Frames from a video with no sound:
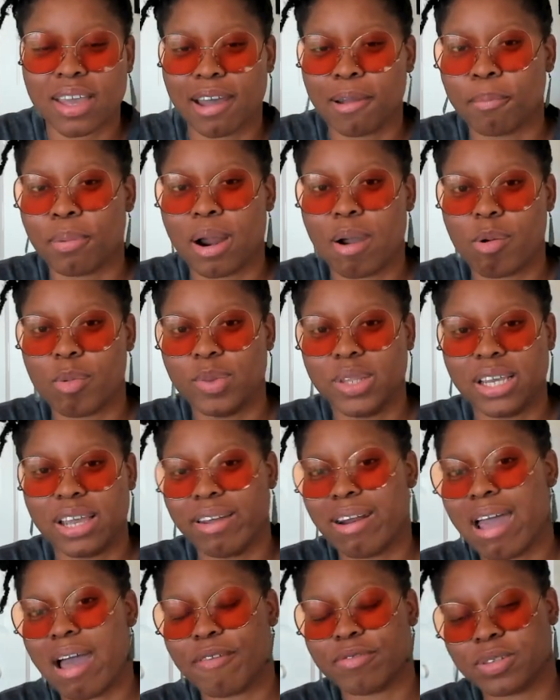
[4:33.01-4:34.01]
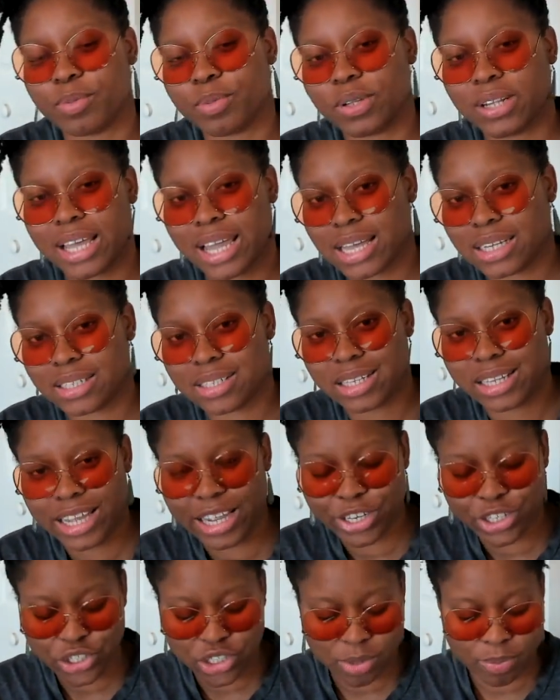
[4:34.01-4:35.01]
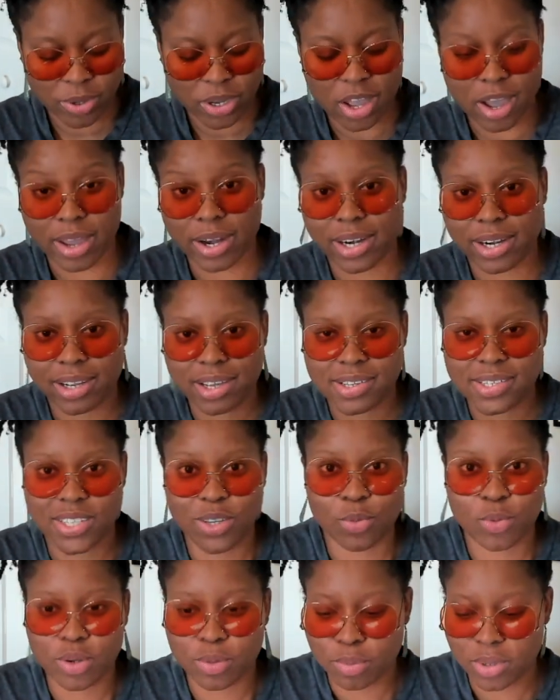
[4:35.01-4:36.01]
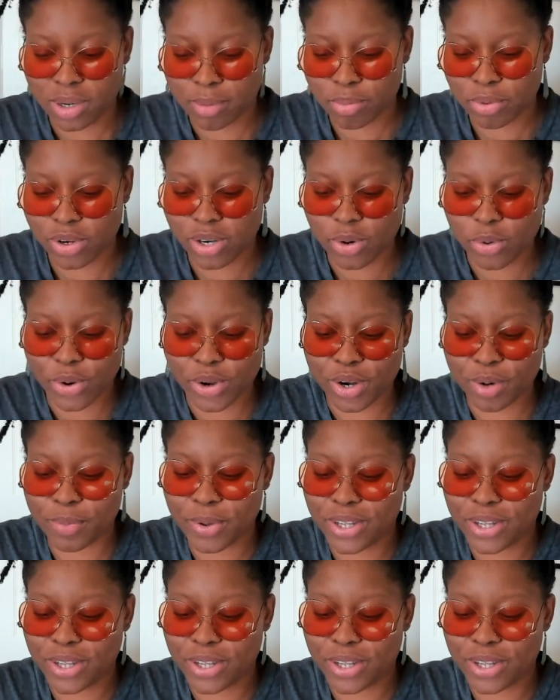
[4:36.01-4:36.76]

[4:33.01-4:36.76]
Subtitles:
I'm probably gonna have to put like a delayed shipping on it because it would be a pre-order.